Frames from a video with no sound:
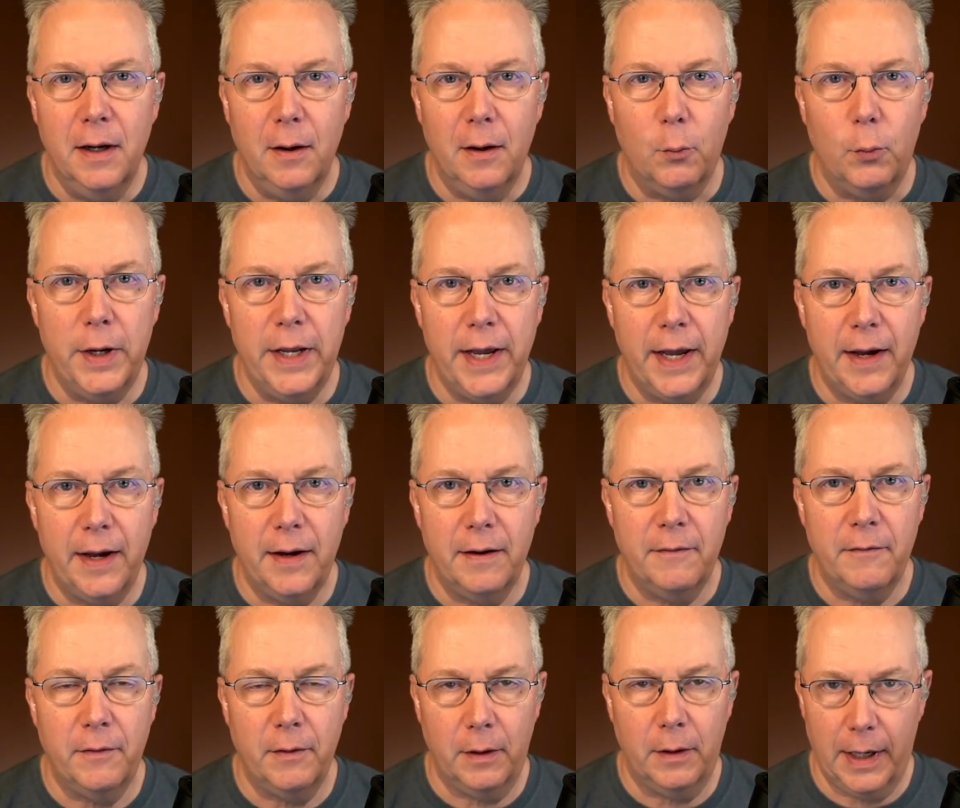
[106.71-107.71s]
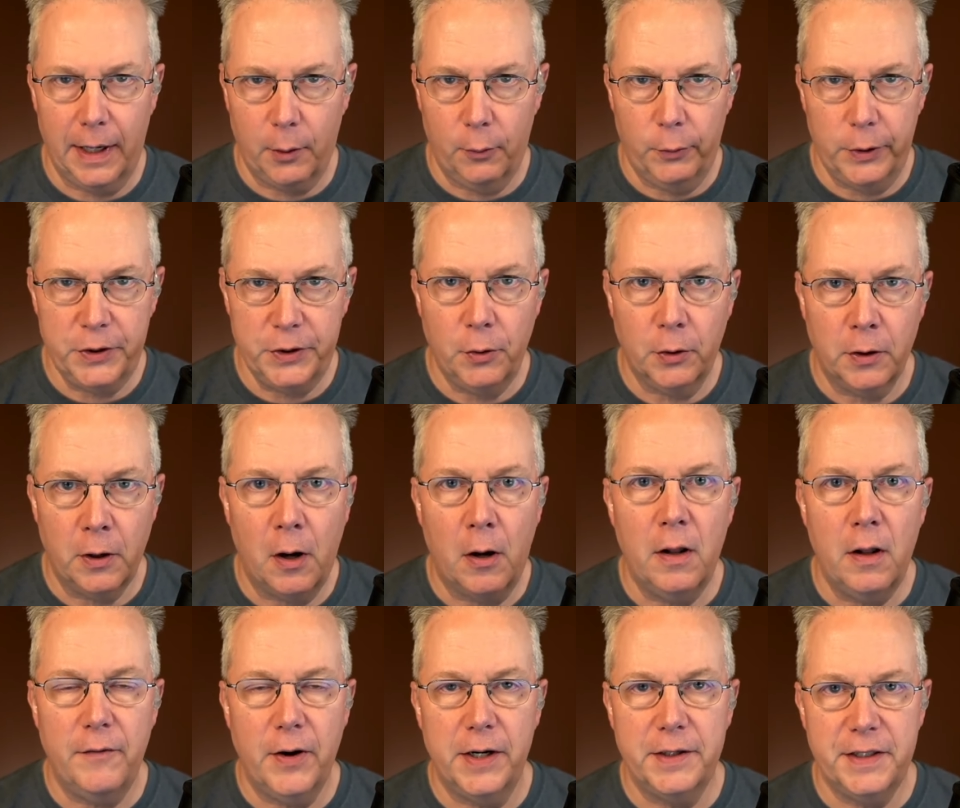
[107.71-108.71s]
we have, like we do on
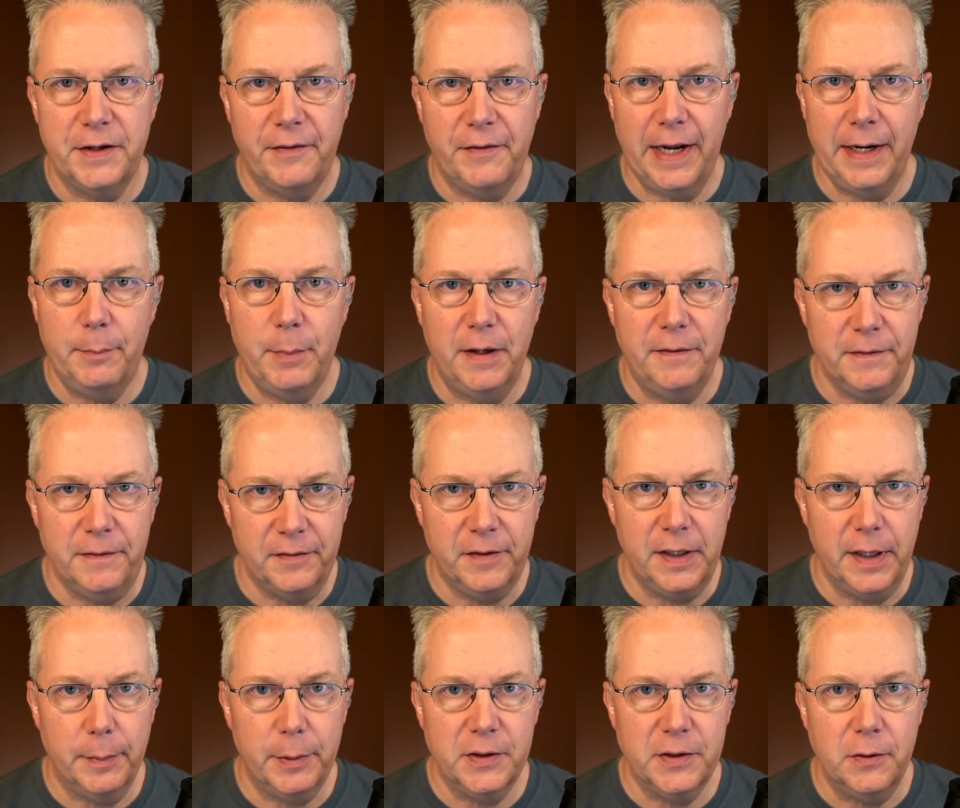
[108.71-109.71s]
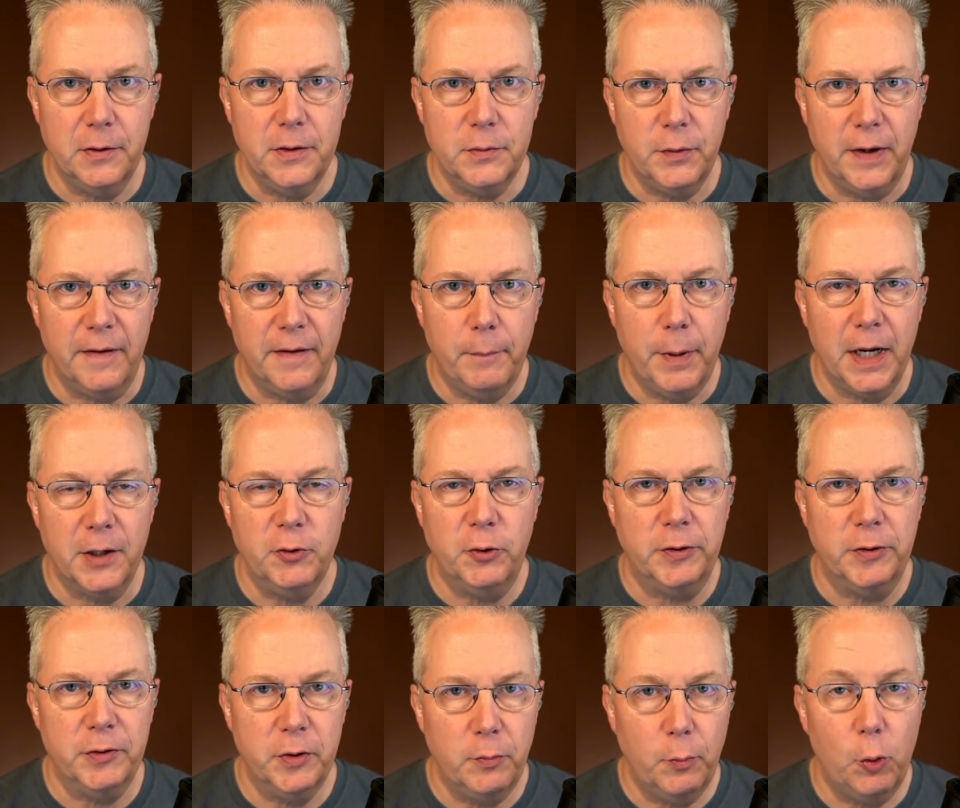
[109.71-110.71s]
all of our Divide by 50 episodes, we have
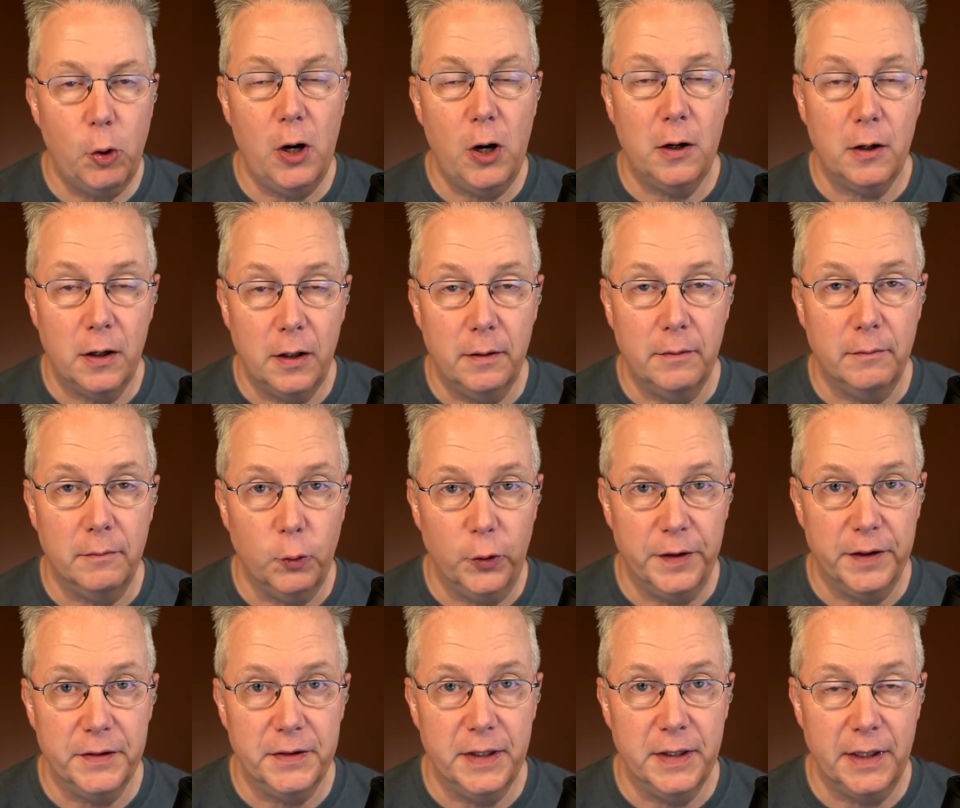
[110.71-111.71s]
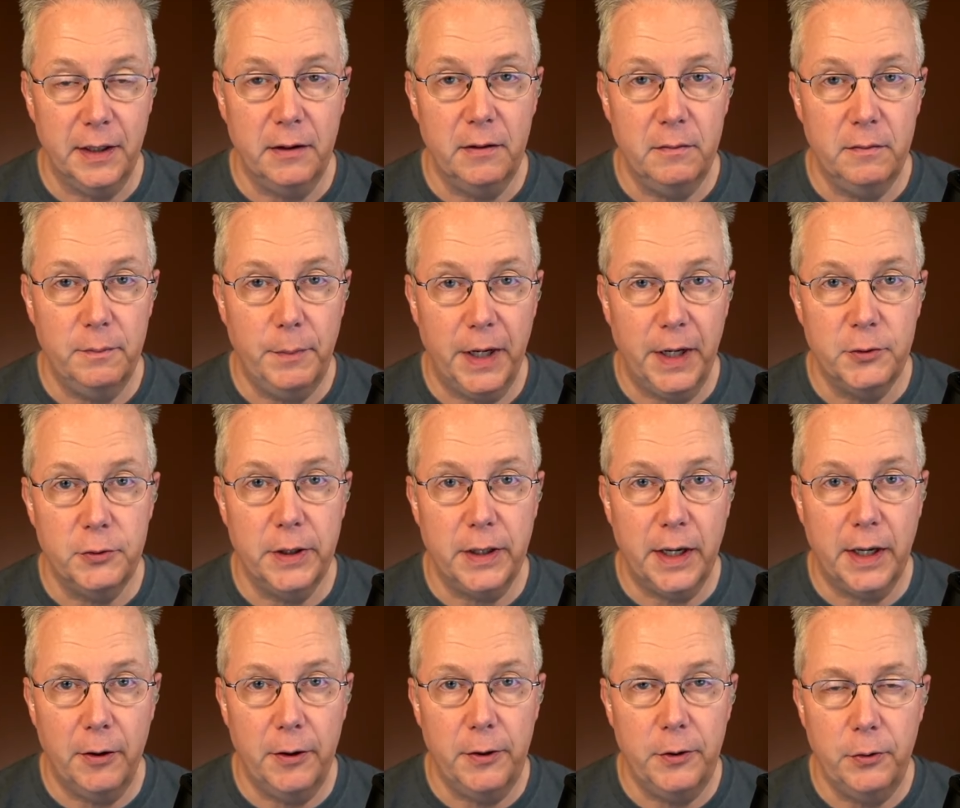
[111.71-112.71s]
Patrick Debois on with us again. Patrick,
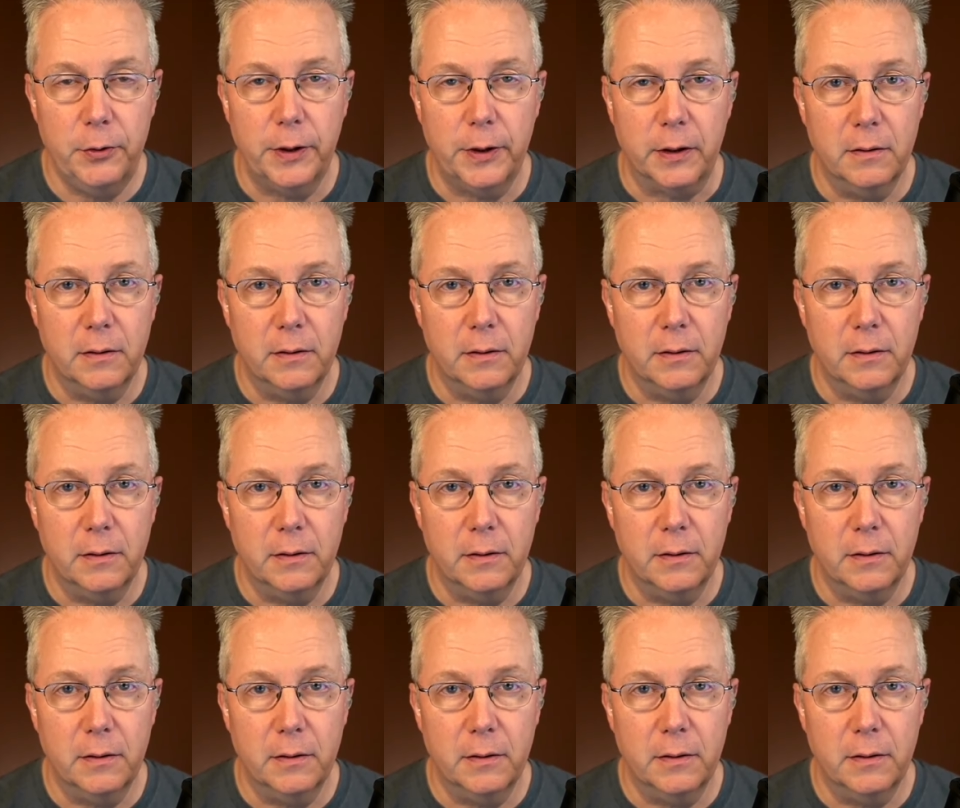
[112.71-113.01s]
how are you doing?